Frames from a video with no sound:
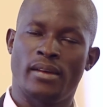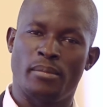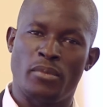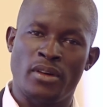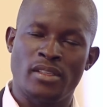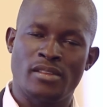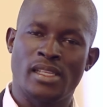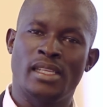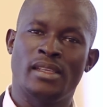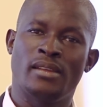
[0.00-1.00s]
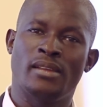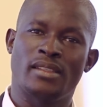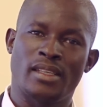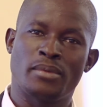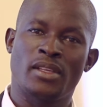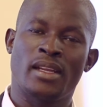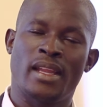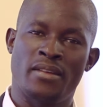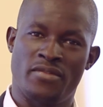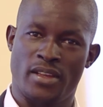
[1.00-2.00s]
Mostly in sub-Saharan
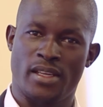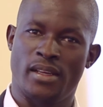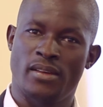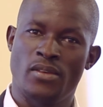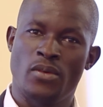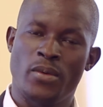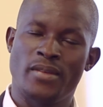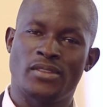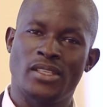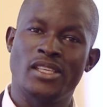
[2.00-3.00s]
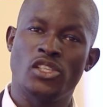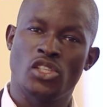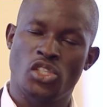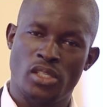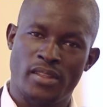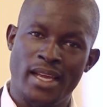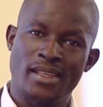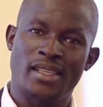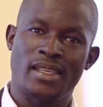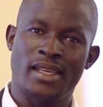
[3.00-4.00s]
Africa, we have seen
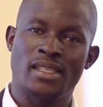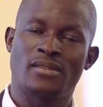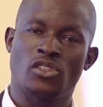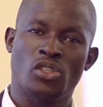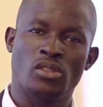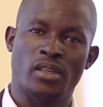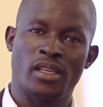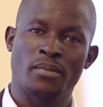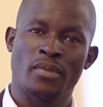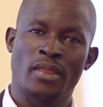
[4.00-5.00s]
tons and tons of children